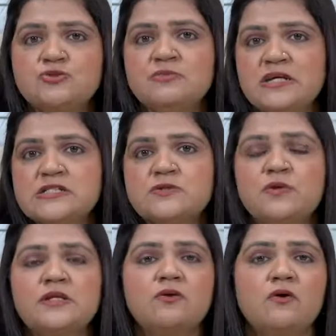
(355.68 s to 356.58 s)
meet
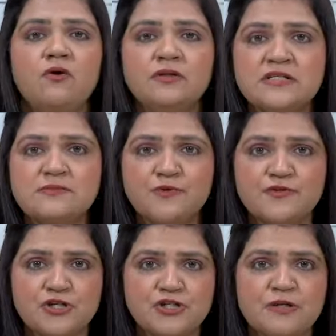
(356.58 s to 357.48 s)
with all the
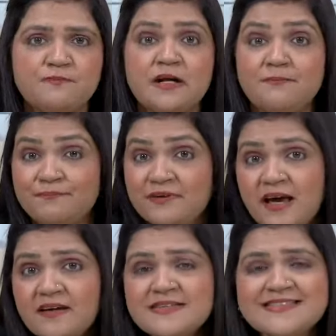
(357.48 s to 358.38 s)
sponsorship
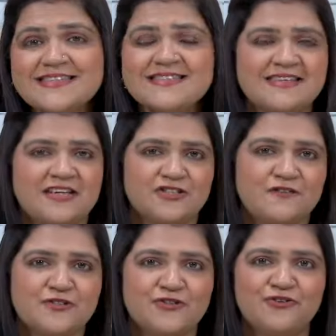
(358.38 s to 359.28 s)
compliances that you
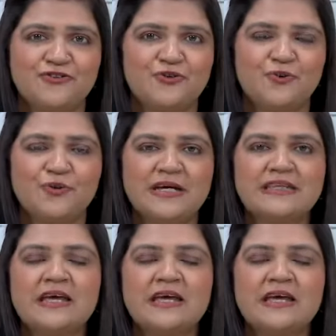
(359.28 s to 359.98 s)
have to go through with.